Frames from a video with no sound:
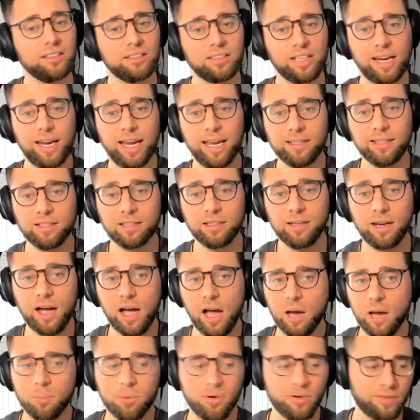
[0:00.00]
Because I'd hate to
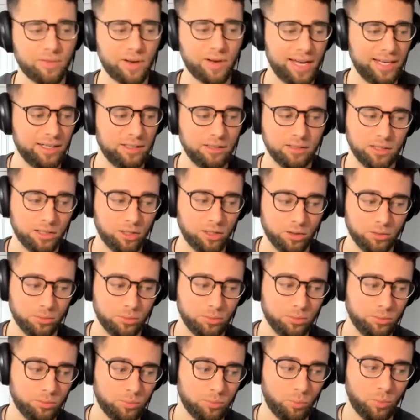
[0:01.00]
not provide, you
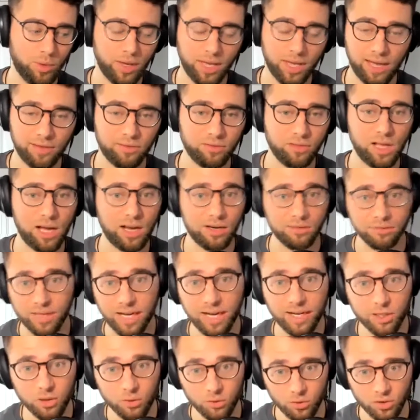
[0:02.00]
know, we gave a lot of
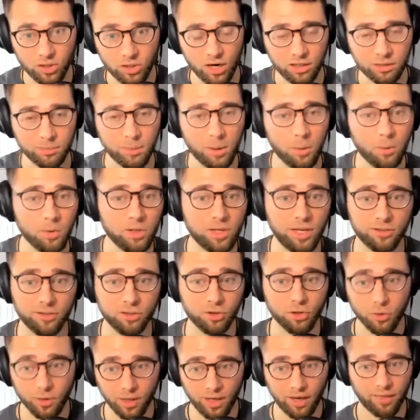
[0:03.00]
value and talked about what you guys
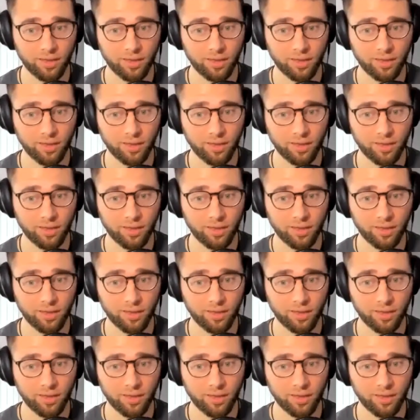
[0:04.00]
are doing.